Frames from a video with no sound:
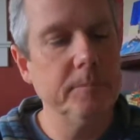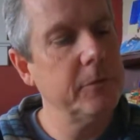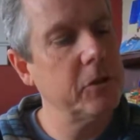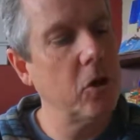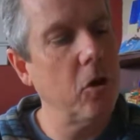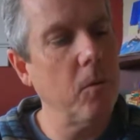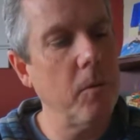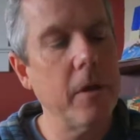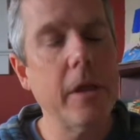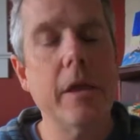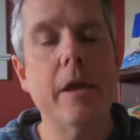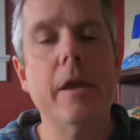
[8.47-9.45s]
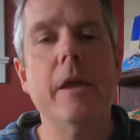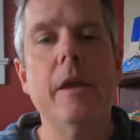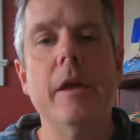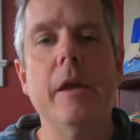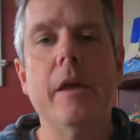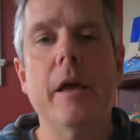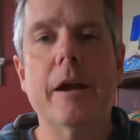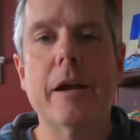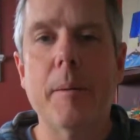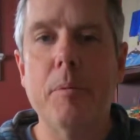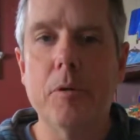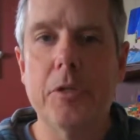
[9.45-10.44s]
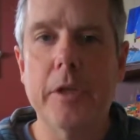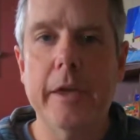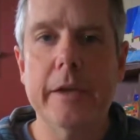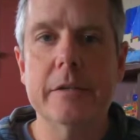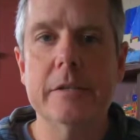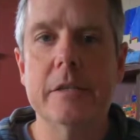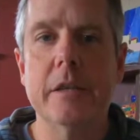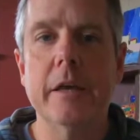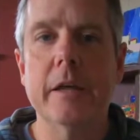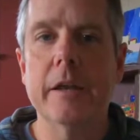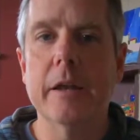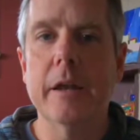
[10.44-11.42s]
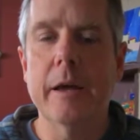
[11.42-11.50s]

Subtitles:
So a couple of things that